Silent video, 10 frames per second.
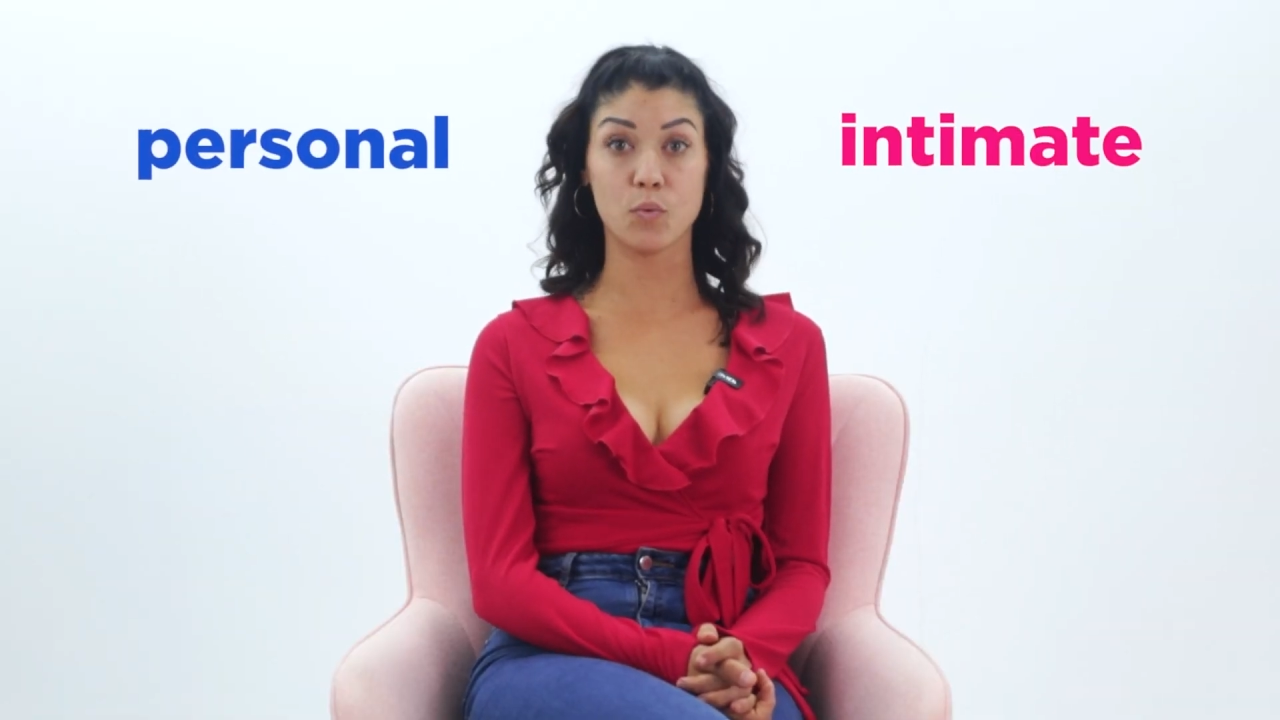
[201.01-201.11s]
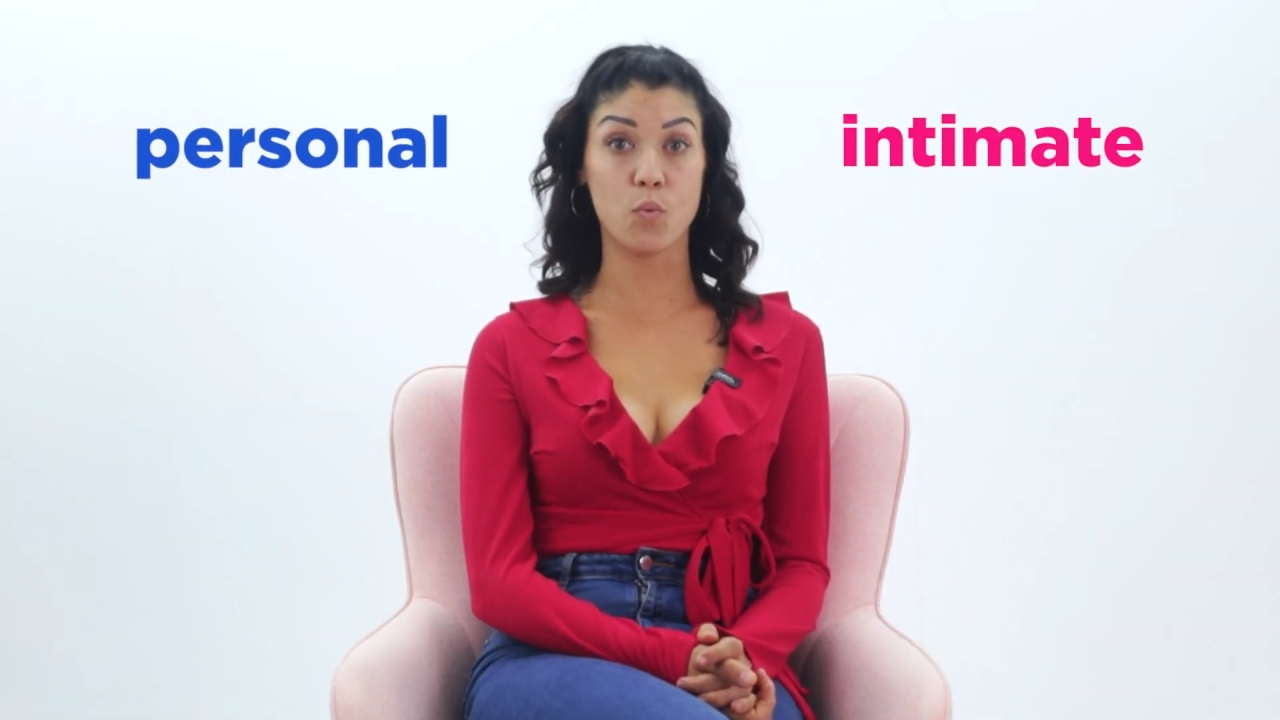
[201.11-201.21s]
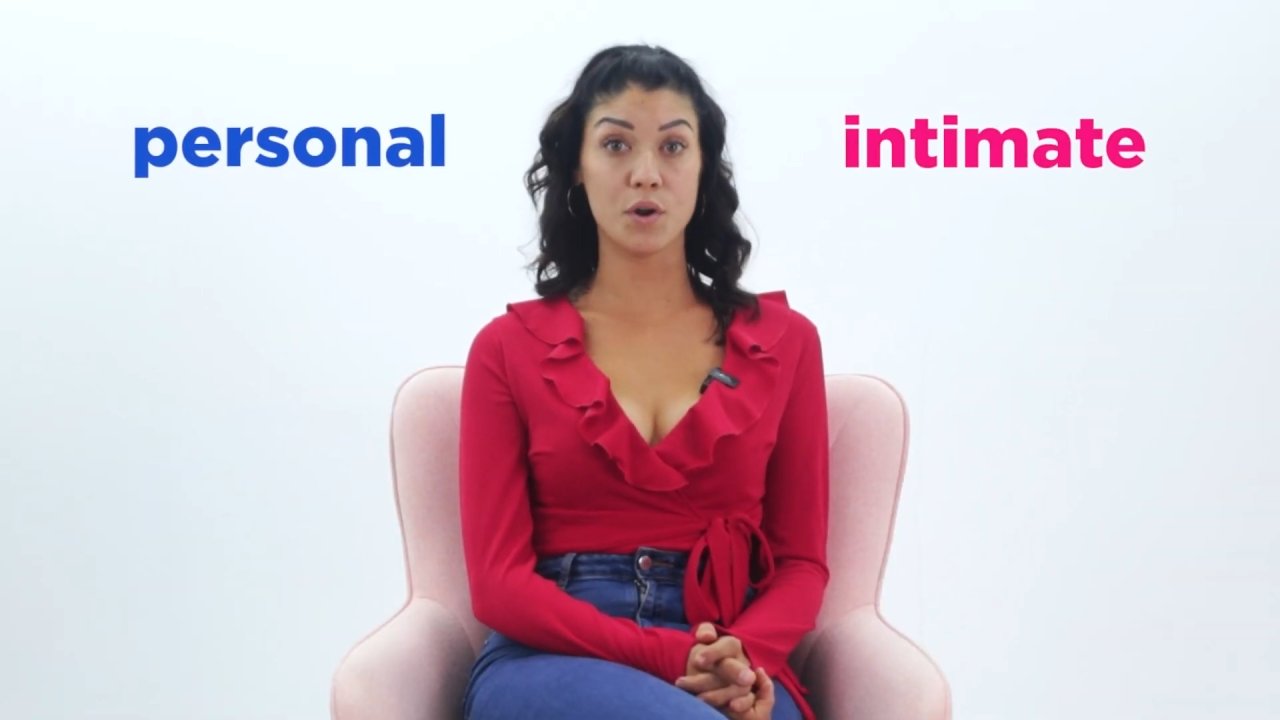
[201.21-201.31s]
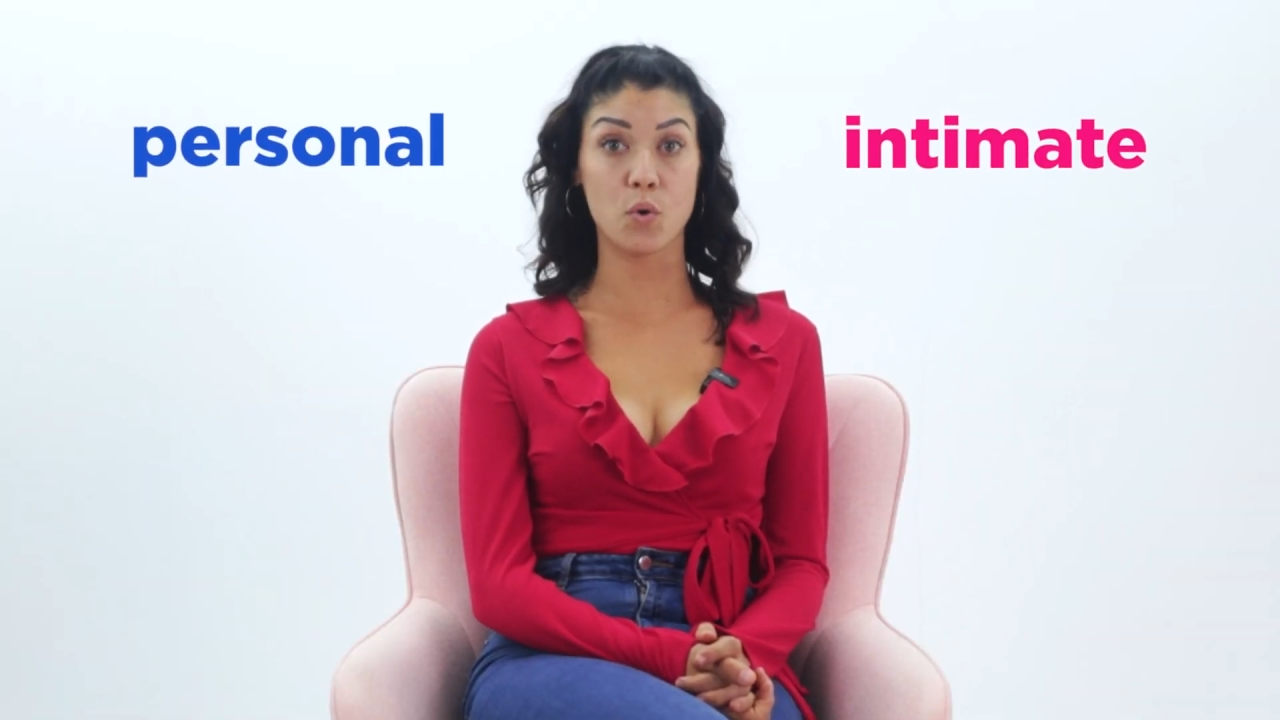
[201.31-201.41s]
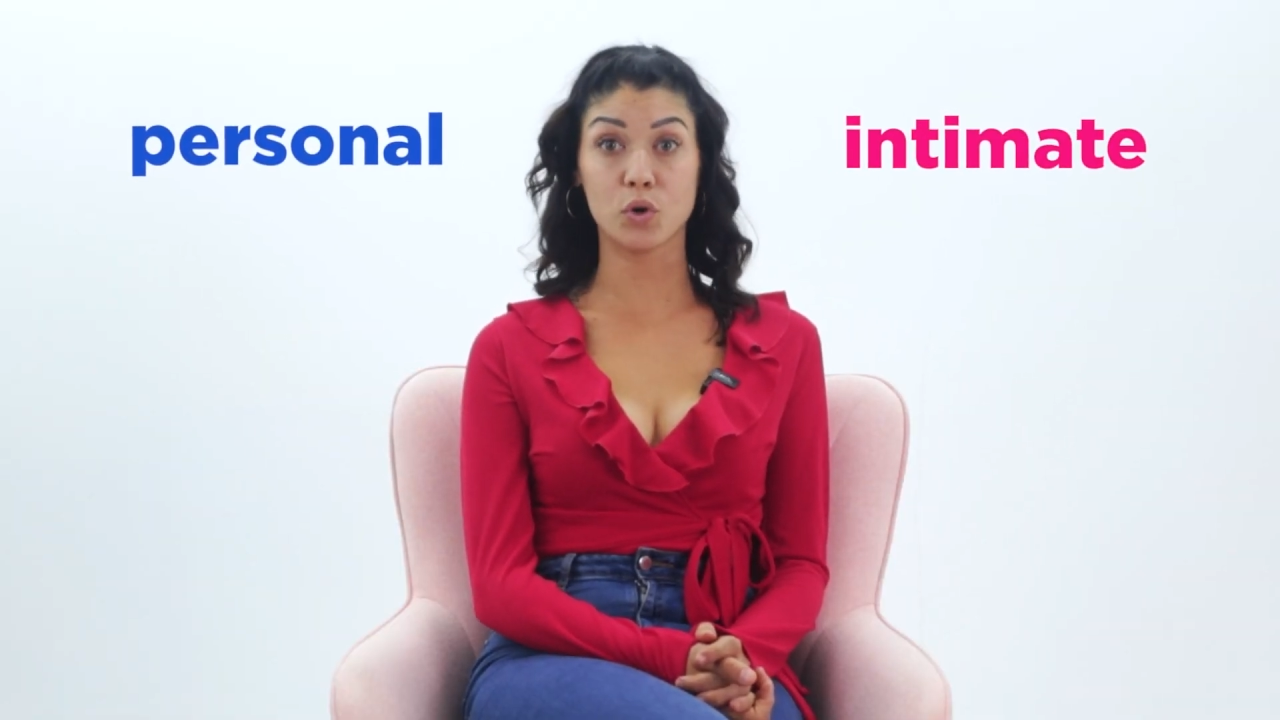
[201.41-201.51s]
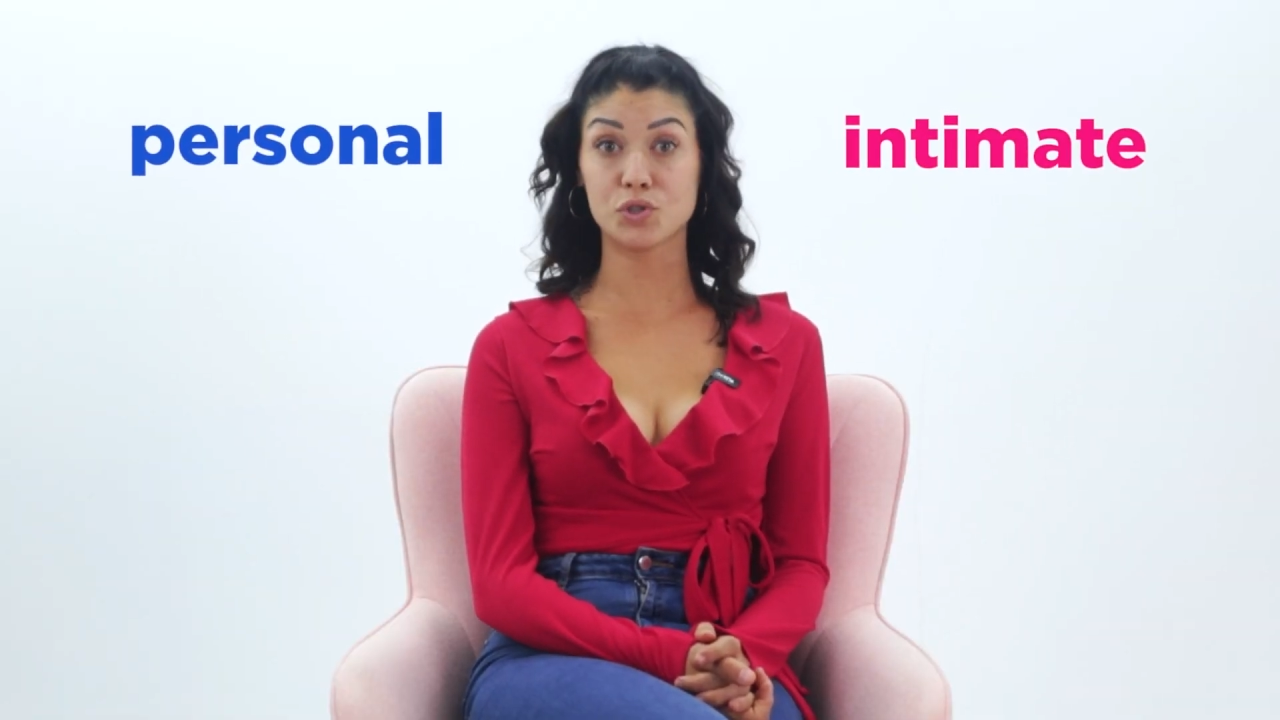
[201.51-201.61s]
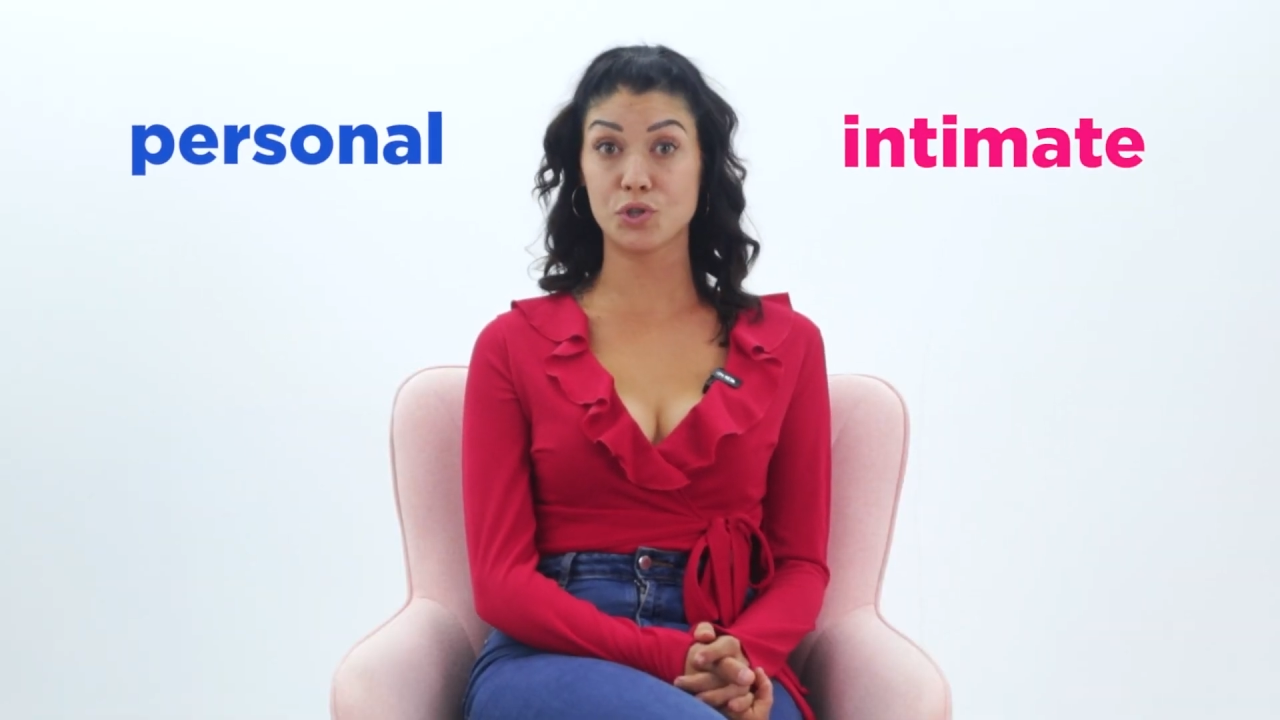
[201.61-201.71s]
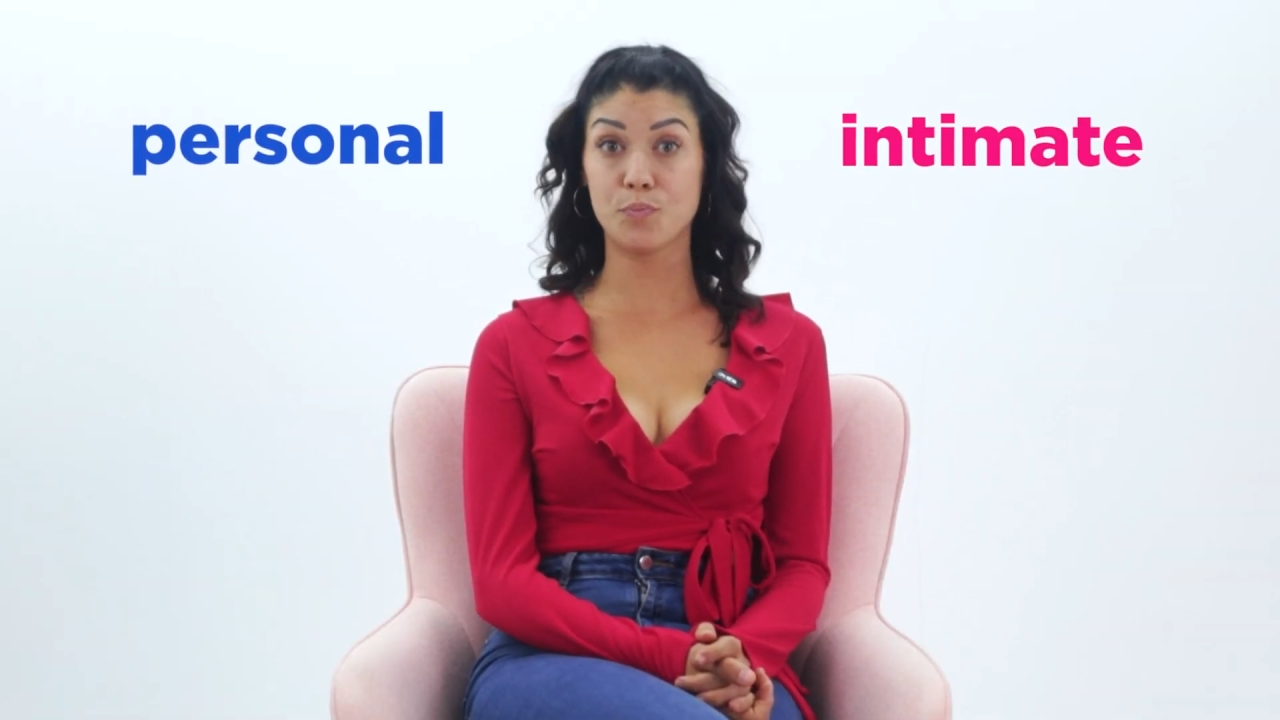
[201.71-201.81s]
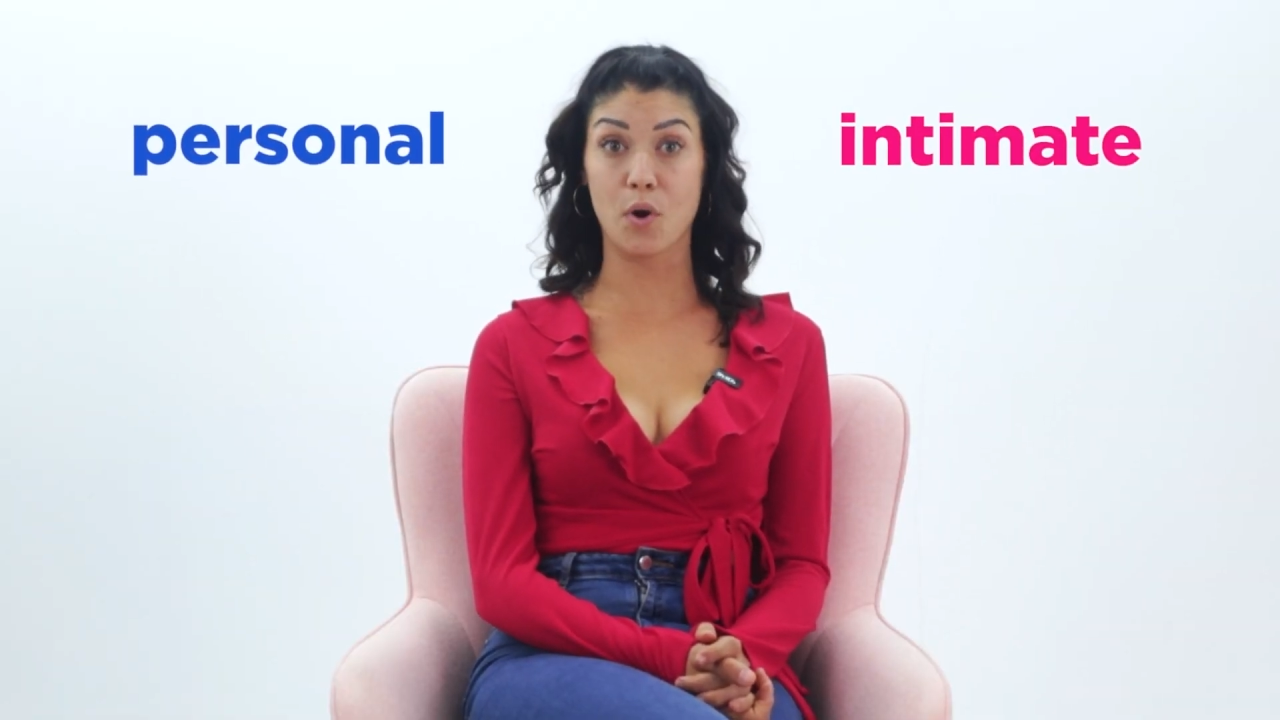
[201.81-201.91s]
one or two